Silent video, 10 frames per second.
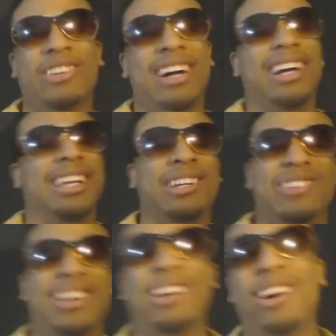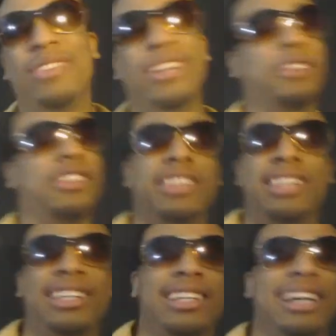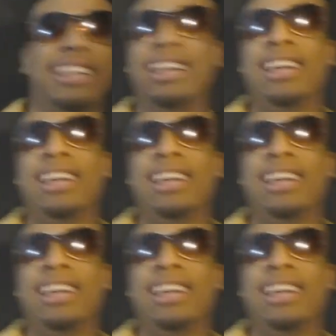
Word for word: him to cry. Like he was walking off and everything like that